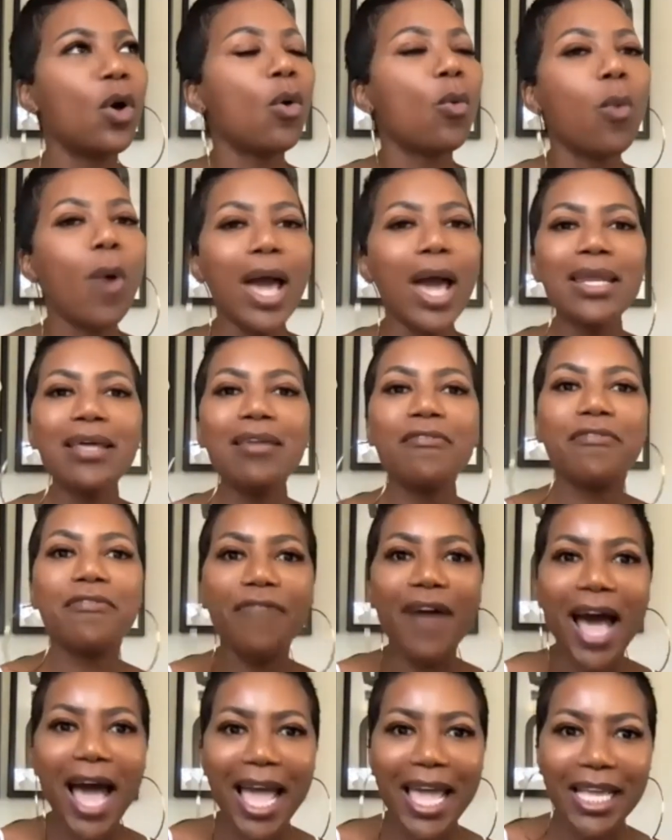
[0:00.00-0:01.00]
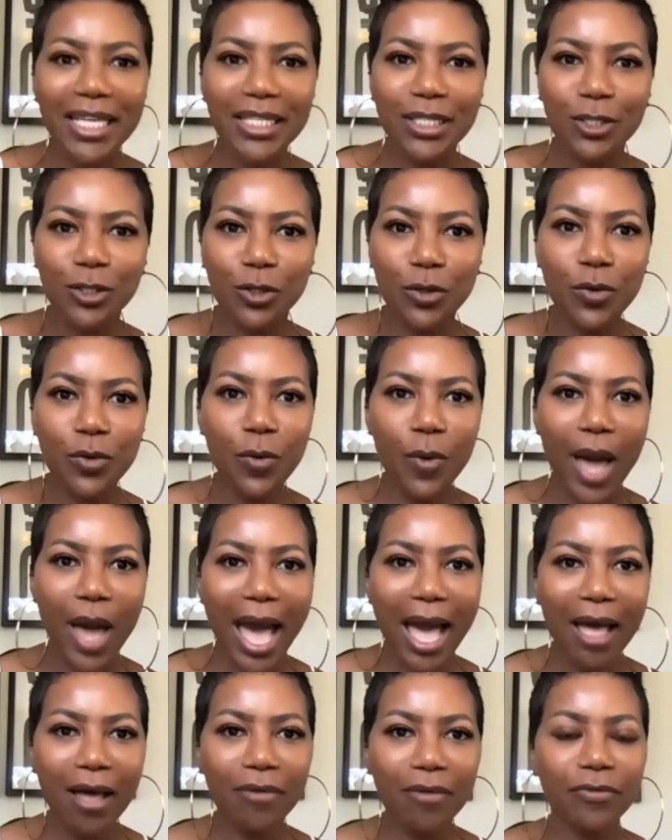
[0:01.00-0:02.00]
what advice do you
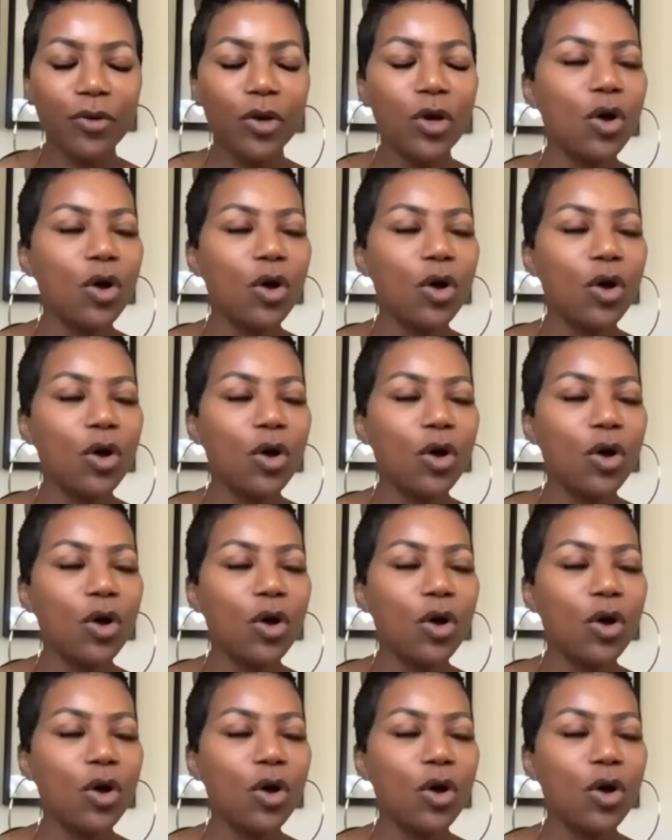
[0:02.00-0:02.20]
have